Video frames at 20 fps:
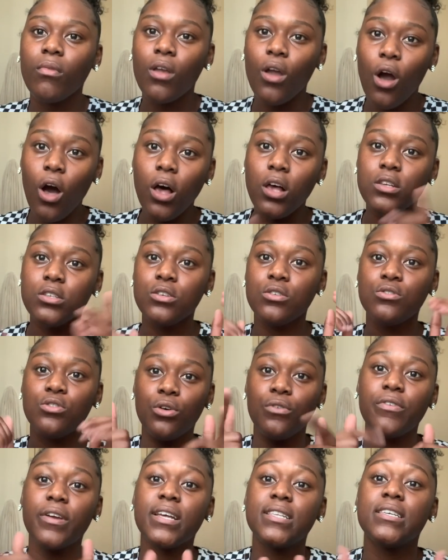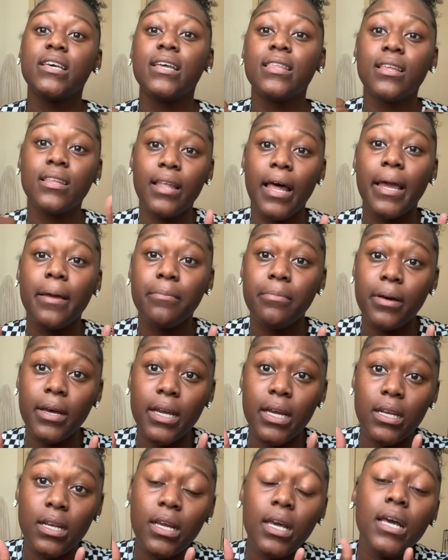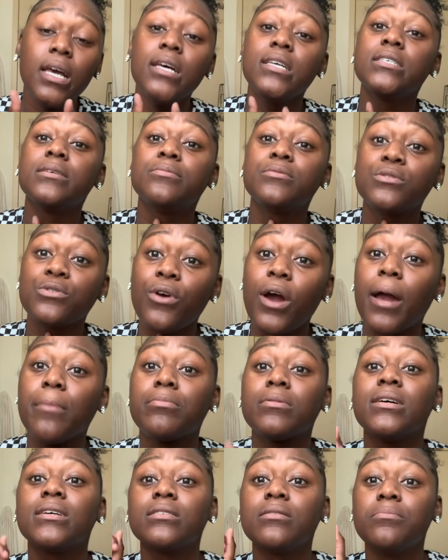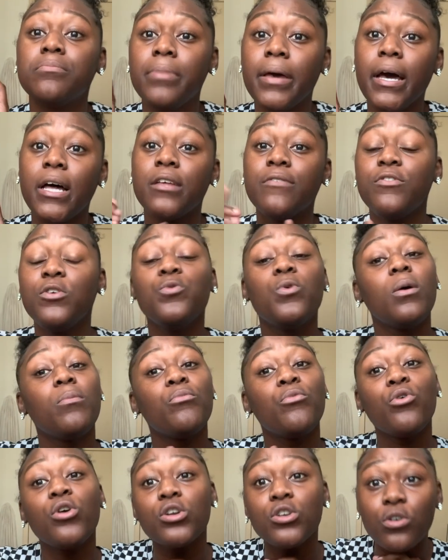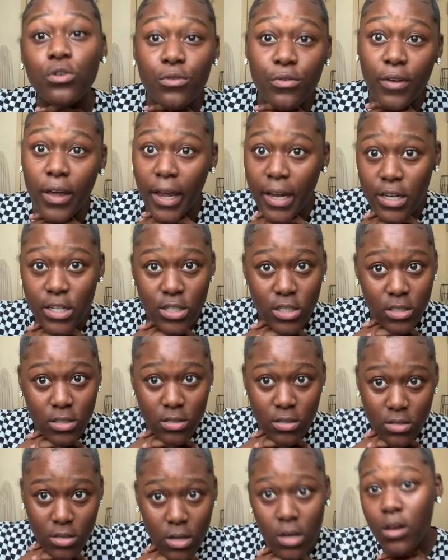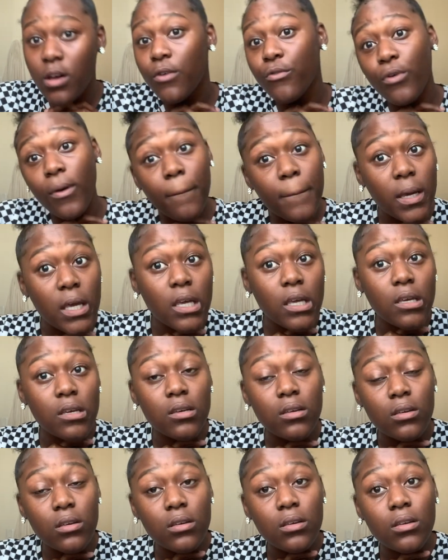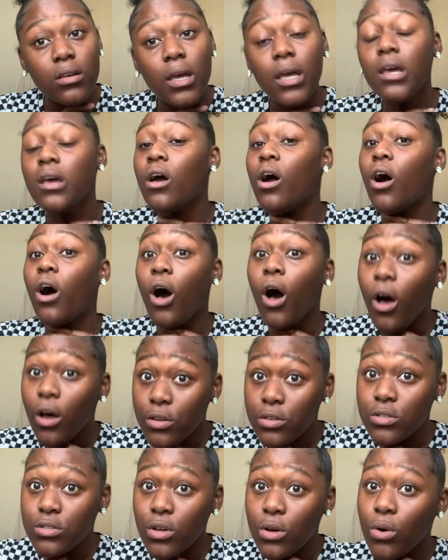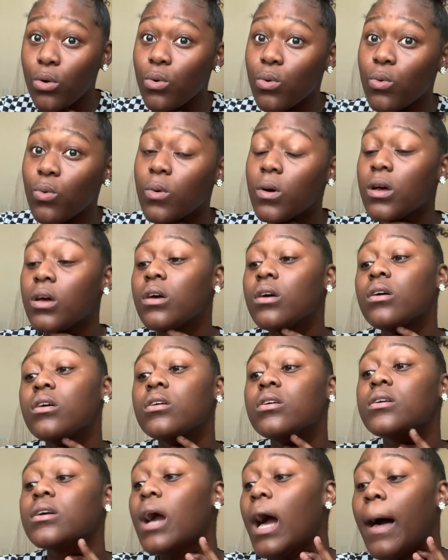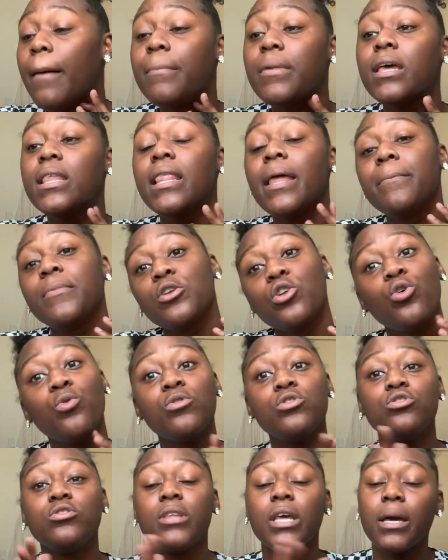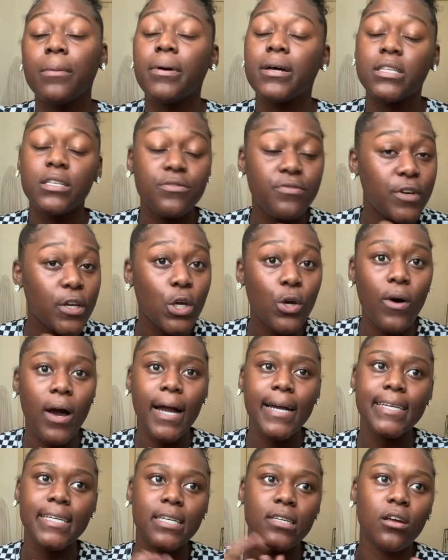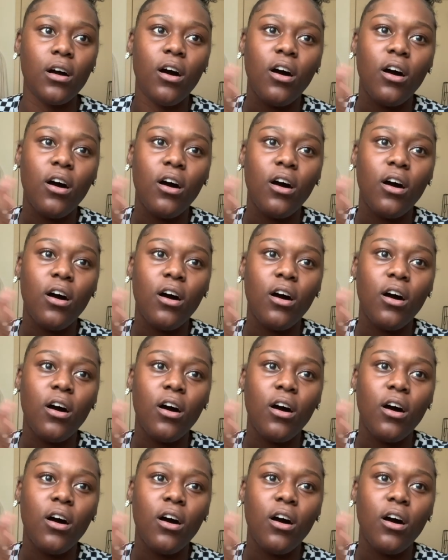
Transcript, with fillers: Also, don't forget to hit the like button, subscribe, click the bell if you want more notifications from me. Also, comment, let me know what you think about this video. I need